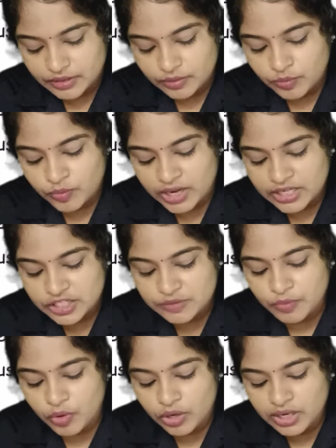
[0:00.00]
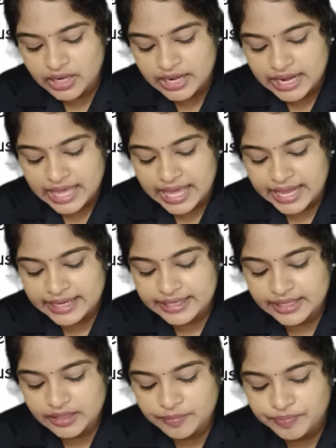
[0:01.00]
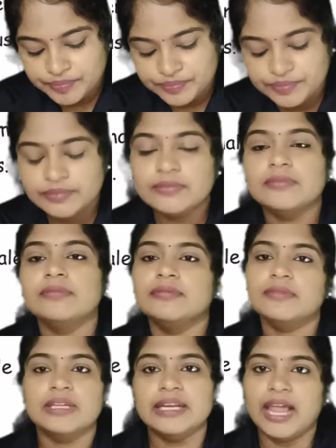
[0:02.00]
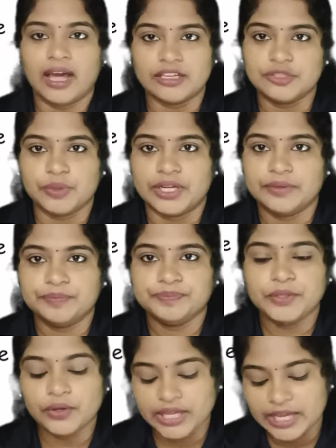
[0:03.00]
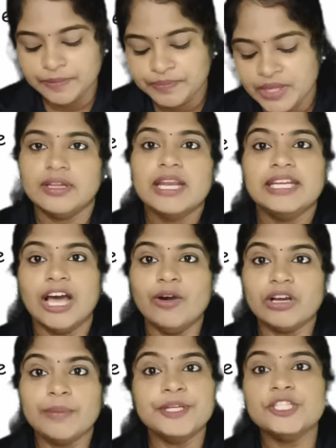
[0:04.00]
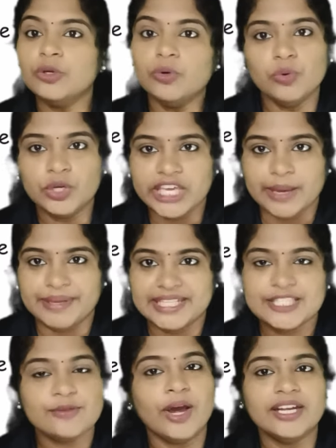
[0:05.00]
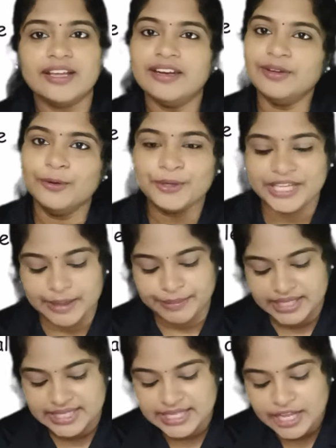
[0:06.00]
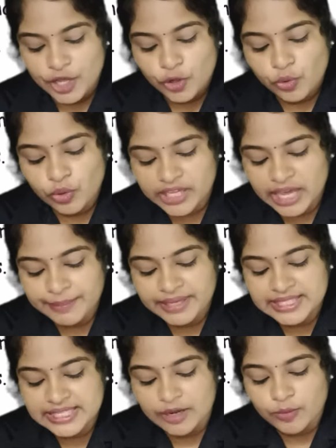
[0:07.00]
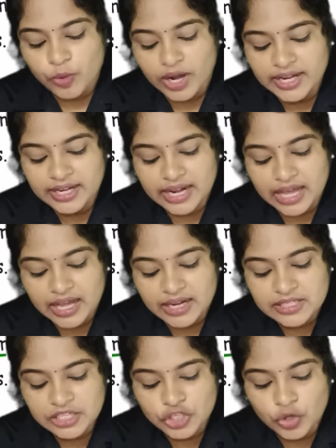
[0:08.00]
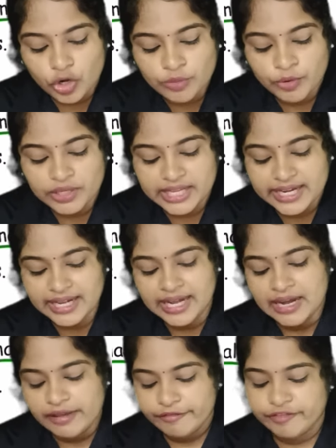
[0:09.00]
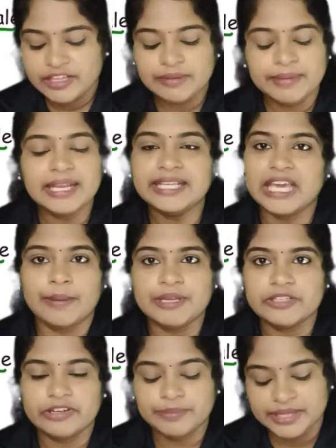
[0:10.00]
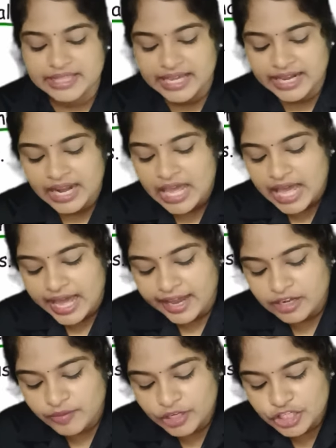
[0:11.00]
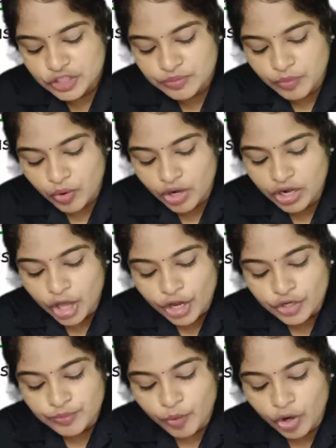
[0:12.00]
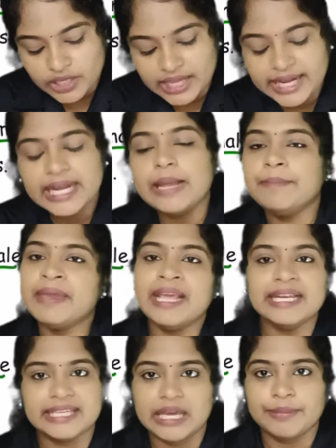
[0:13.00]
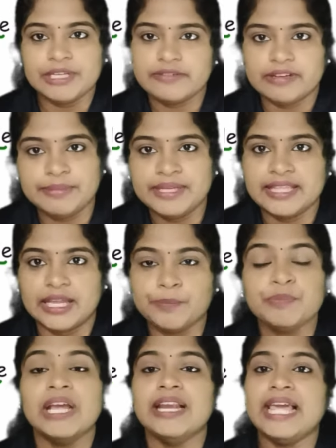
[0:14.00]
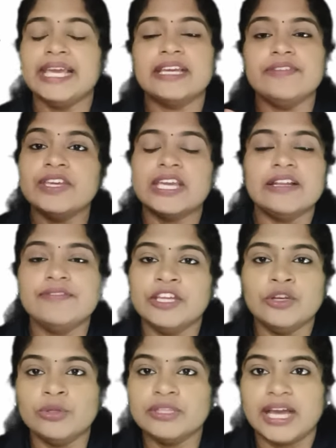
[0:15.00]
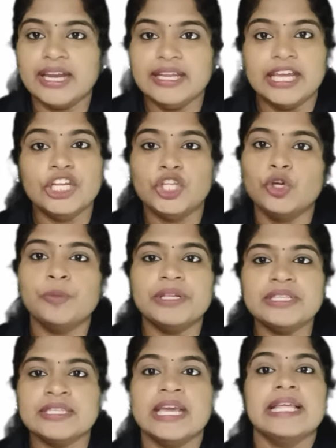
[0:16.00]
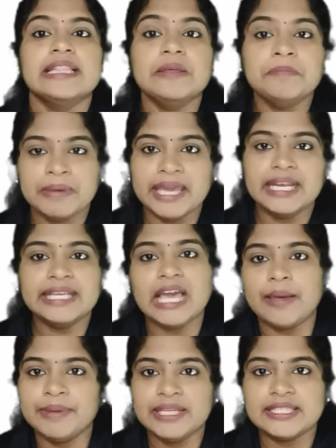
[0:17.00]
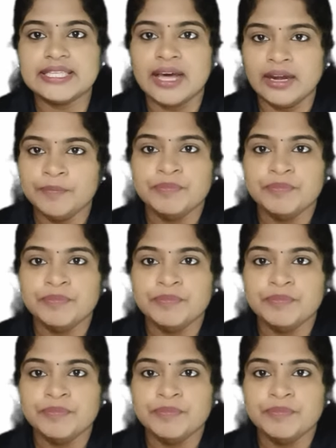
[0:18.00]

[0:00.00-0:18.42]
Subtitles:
one small and a large one. Okay. Now coming to oogametes. What are oogametes? Oogametes are one large non-motile female gamete will be there and one small motile male gamete will be there. Like we know that in humans the male gametes are,